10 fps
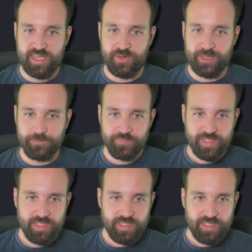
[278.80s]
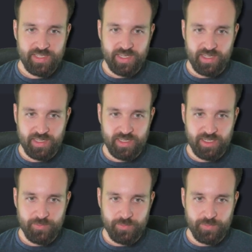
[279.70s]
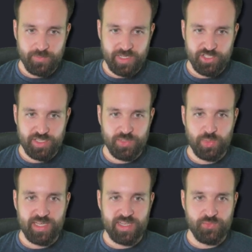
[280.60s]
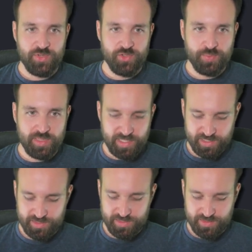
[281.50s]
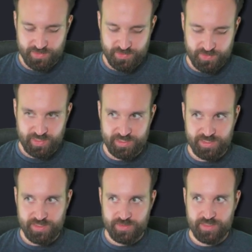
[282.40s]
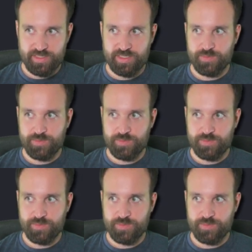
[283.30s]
array. Um, actually we have no player, so let's do this